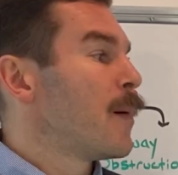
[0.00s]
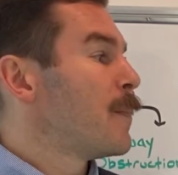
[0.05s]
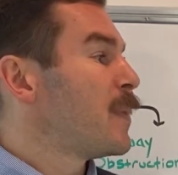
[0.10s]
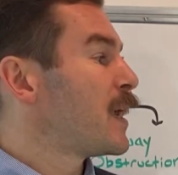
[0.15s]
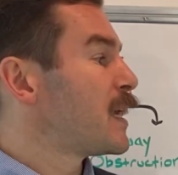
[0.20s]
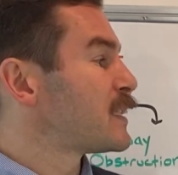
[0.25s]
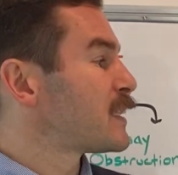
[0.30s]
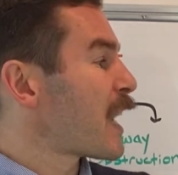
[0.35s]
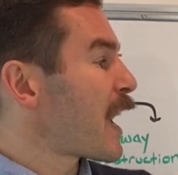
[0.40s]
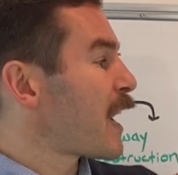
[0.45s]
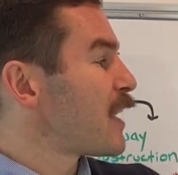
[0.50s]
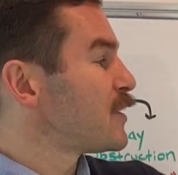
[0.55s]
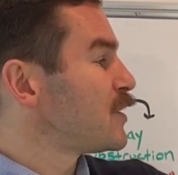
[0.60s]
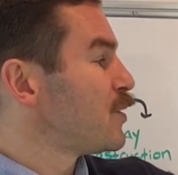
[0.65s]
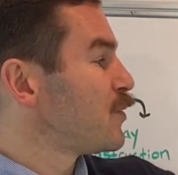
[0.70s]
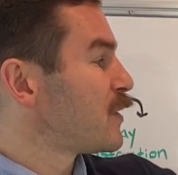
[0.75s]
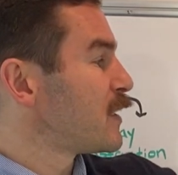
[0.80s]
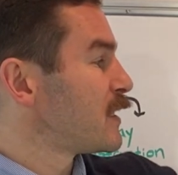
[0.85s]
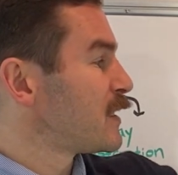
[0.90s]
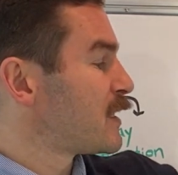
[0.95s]
because as
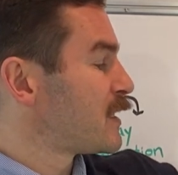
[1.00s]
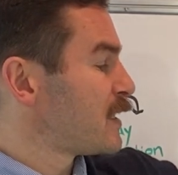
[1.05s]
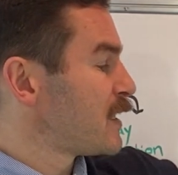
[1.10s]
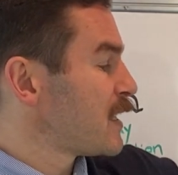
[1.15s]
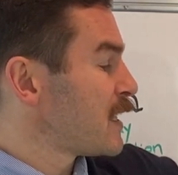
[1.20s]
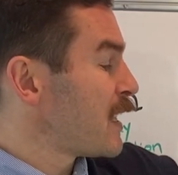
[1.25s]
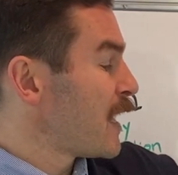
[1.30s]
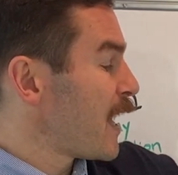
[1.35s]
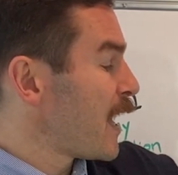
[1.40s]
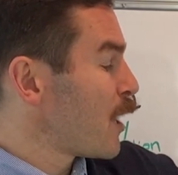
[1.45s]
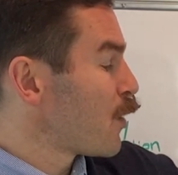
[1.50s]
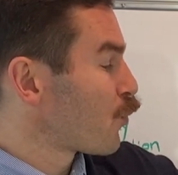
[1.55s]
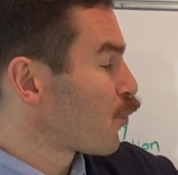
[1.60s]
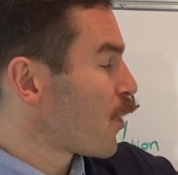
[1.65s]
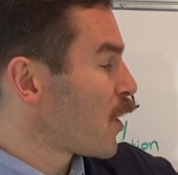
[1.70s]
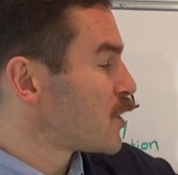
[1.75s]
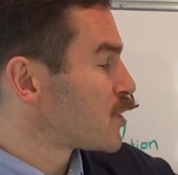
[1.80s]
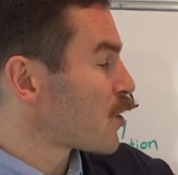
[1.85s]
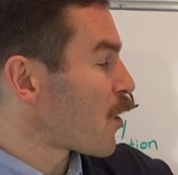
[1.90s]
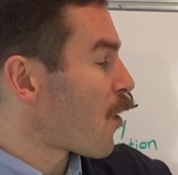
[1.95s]
you can see, it
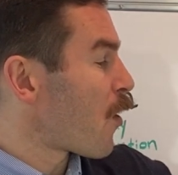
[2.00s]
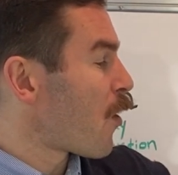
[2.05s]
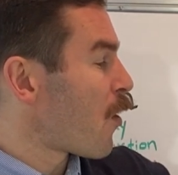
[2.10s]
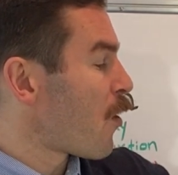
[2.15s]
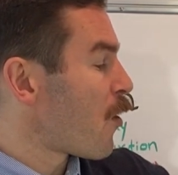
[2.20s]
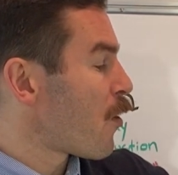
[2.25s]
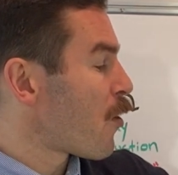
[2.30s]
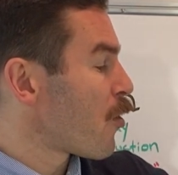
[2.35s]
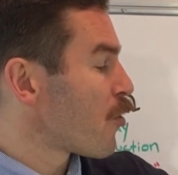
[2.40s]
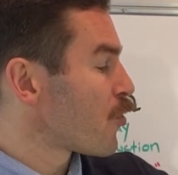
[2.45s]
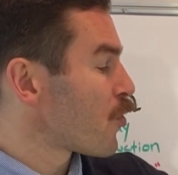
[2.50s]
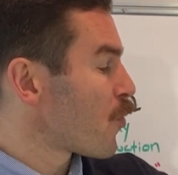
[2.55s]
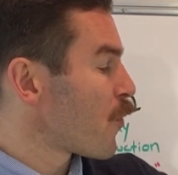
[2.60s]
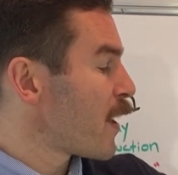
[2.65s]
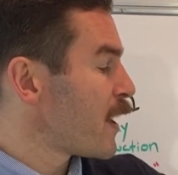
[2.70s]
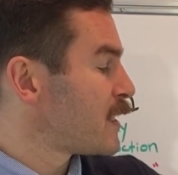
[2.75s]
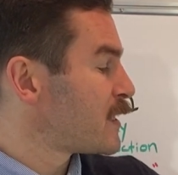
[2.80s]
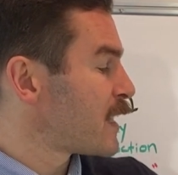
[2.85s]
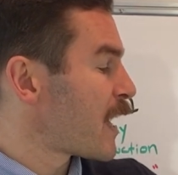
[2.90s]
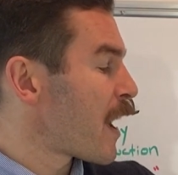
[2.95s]
runs all the
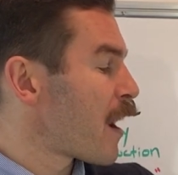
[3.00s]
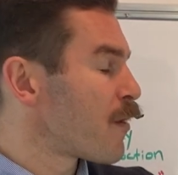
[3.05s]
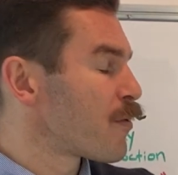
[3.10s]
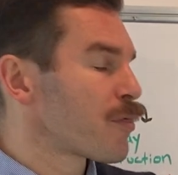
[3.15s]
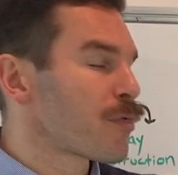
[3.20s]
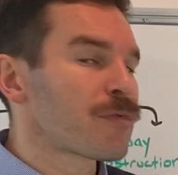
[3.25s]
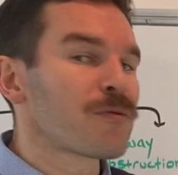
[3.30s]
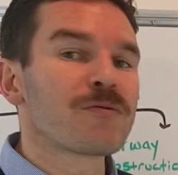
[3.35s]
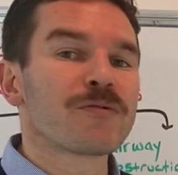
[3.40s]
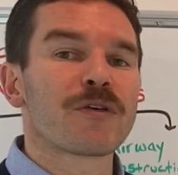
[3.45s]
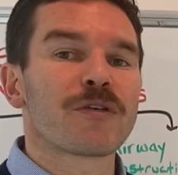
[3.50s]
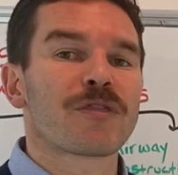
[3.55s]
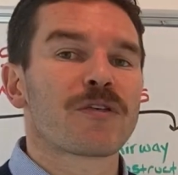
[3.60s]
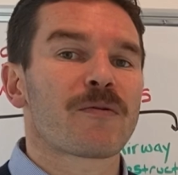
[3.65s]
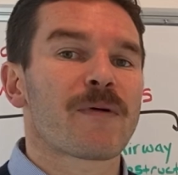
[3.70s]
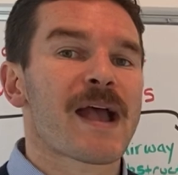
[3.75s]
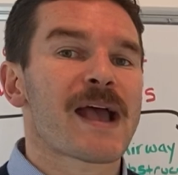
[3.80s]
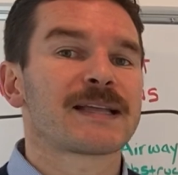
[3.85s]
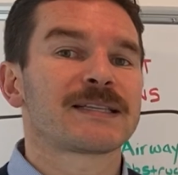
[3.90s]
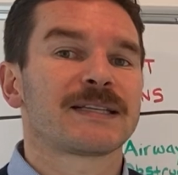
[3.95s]
way down through the
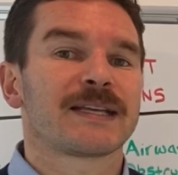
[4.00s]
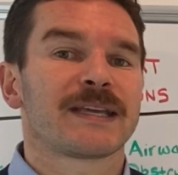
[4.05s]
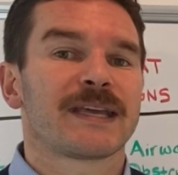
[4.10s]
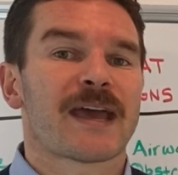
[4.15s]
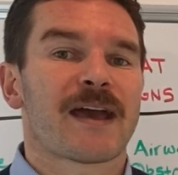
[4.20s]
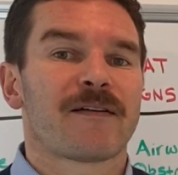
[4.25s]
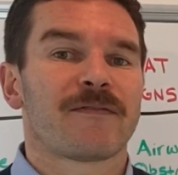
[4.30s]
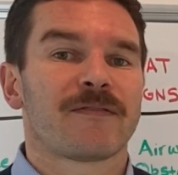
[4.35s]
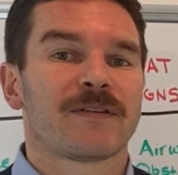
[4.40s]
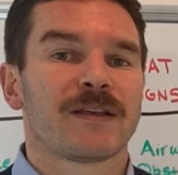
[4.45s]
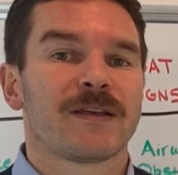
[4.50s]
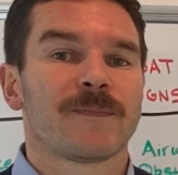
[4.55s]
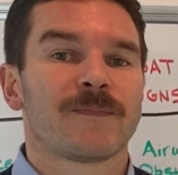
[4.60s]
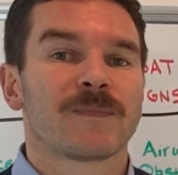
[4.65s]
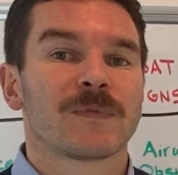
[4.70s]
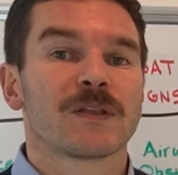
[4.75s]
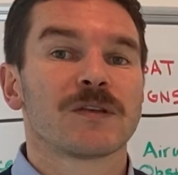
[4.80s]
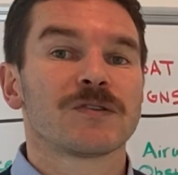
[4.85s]
thoracic cavity.